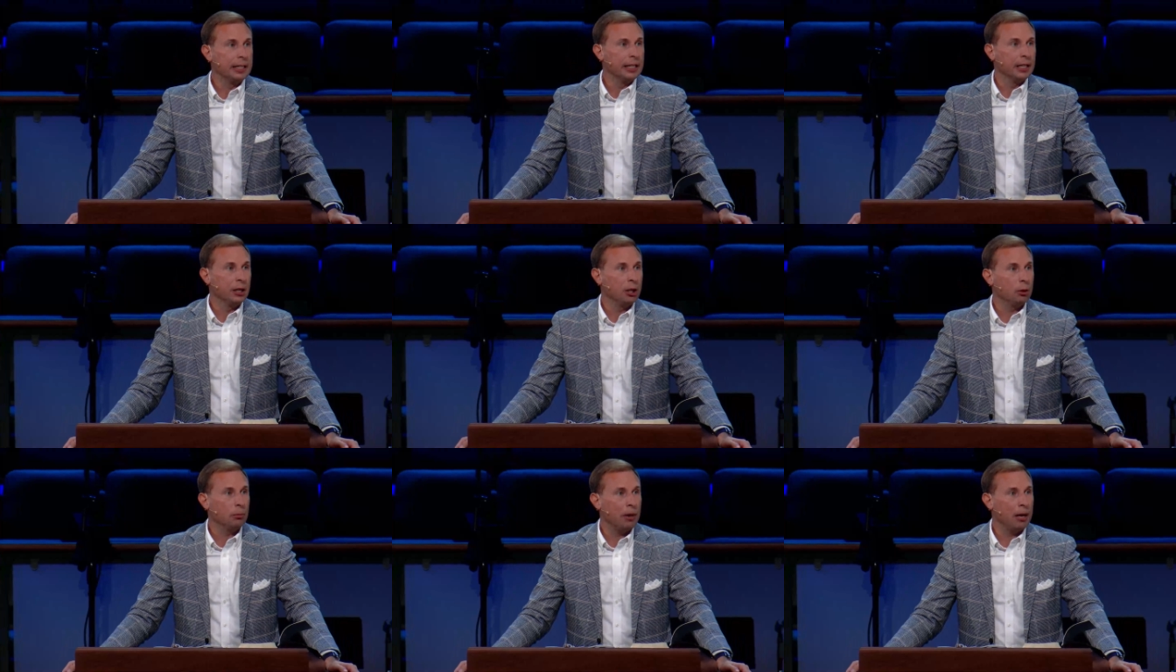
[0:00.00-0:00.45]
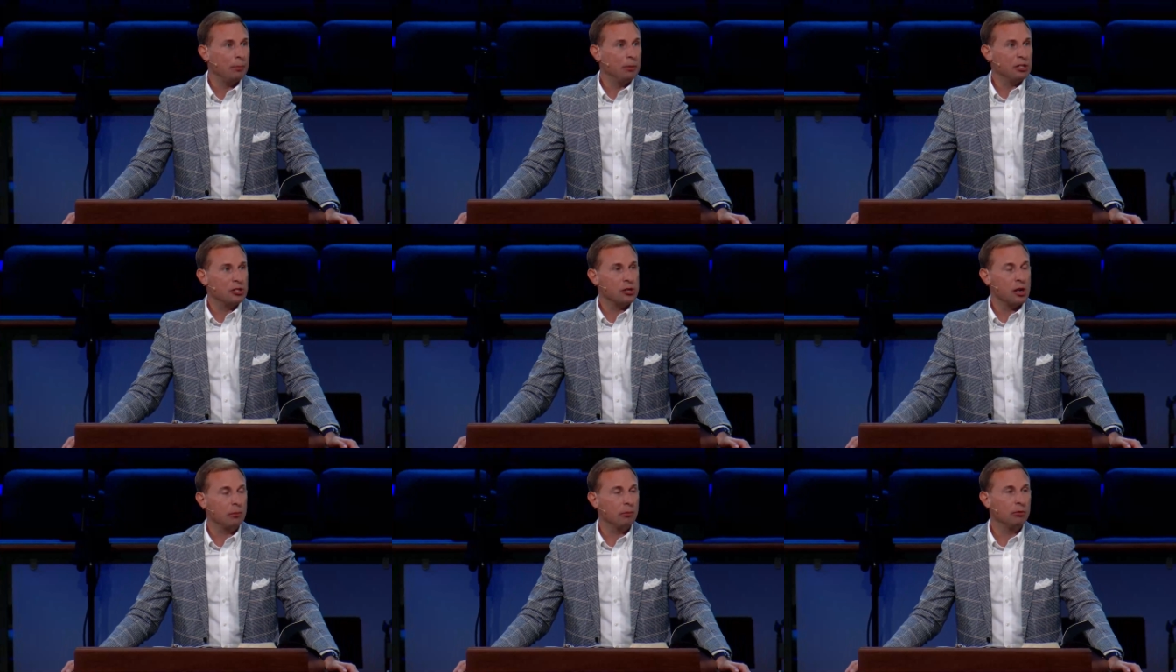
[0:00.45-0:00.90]
there may be
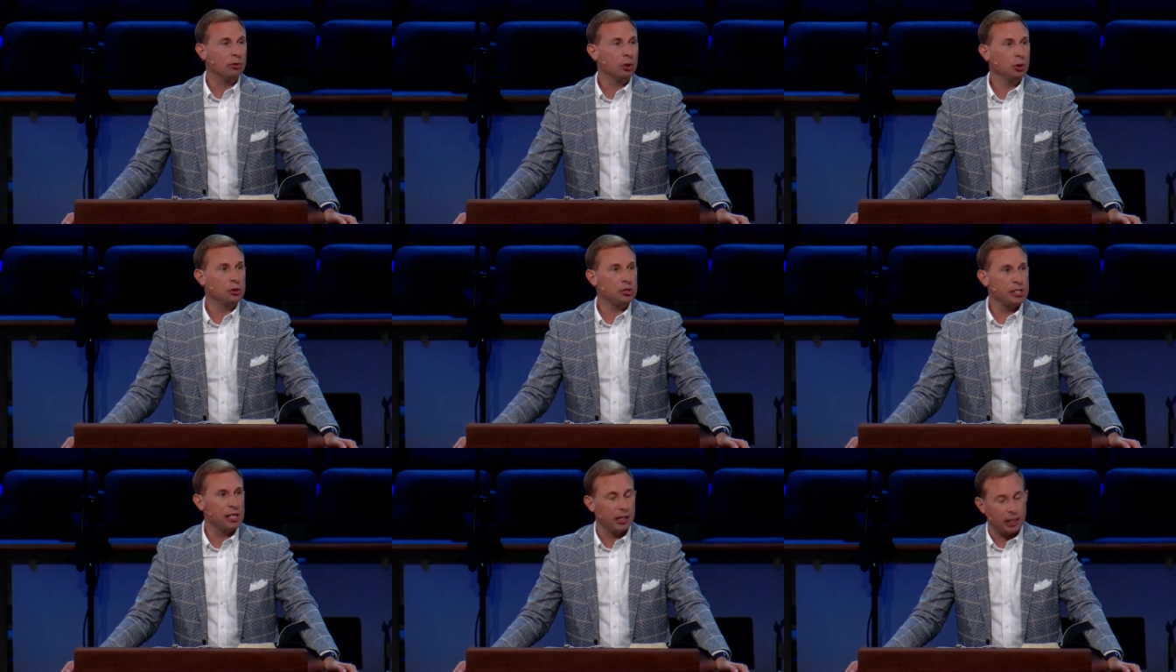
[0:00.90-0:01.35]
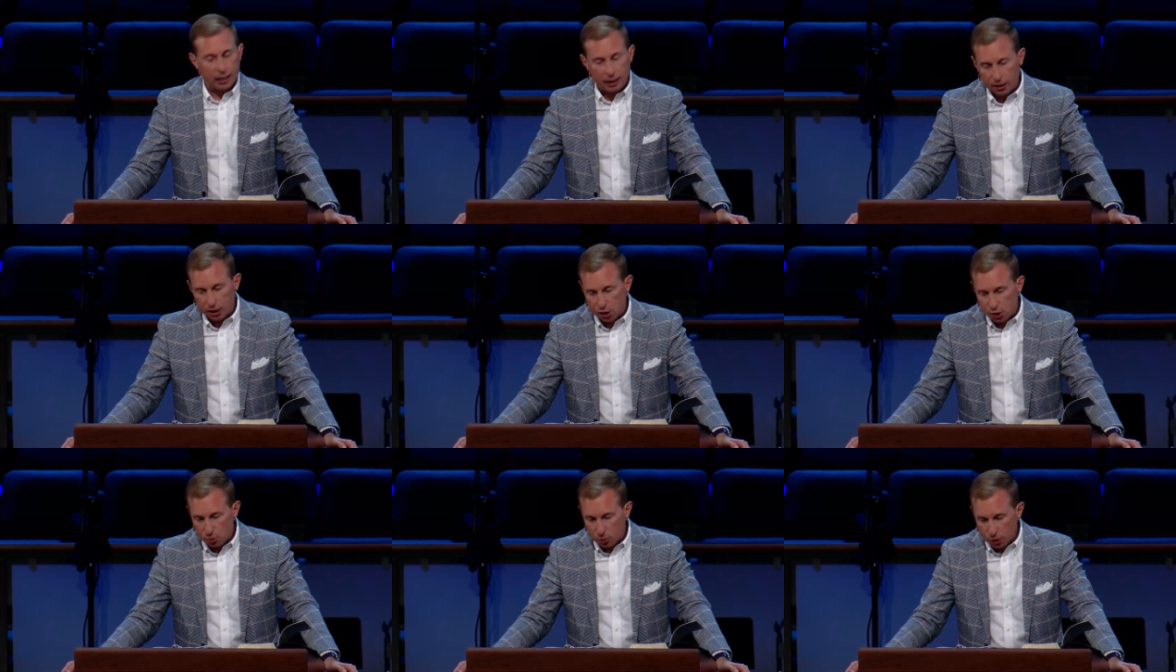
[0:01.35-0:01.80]
some who sit in
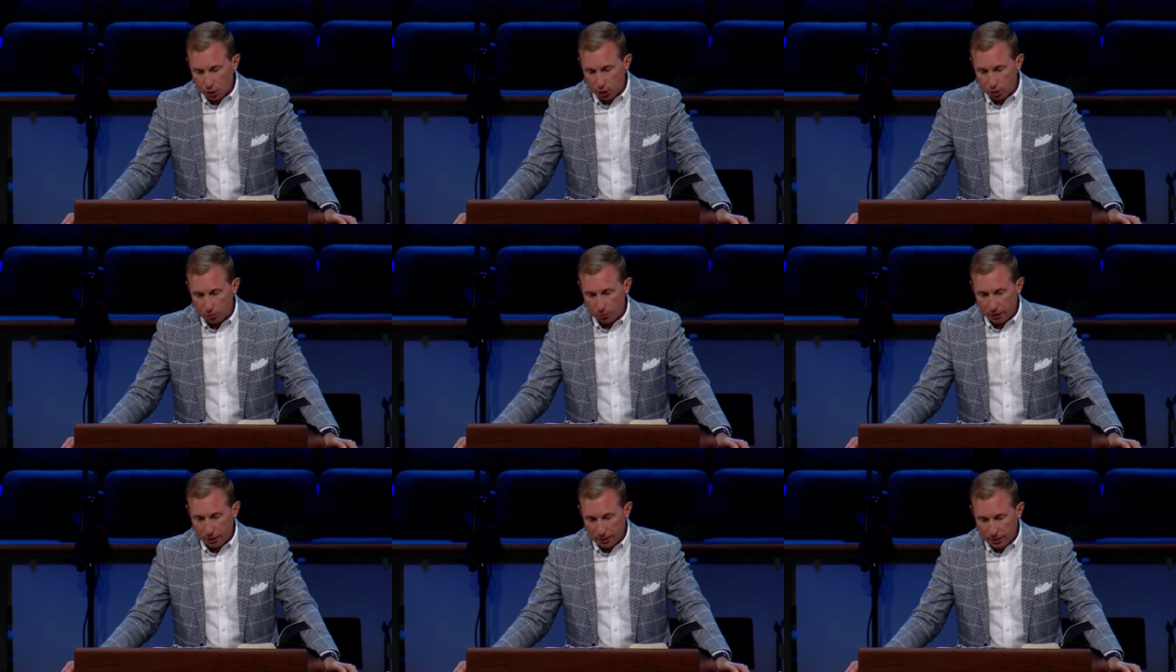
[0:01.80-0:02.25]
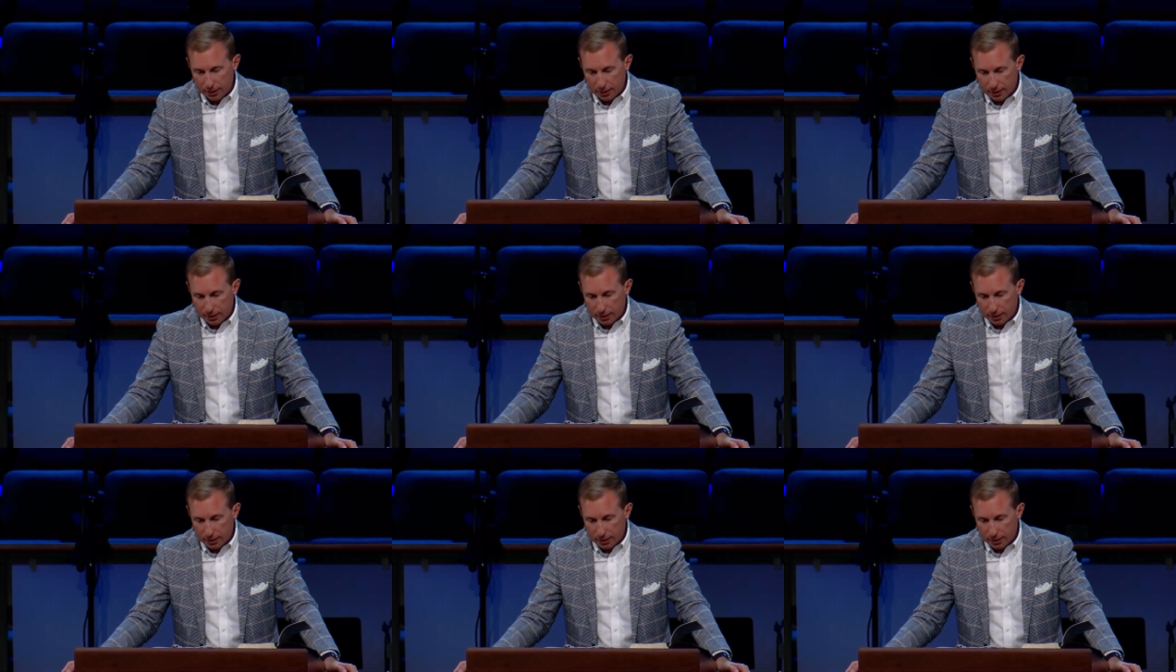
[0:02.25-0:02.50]
this room and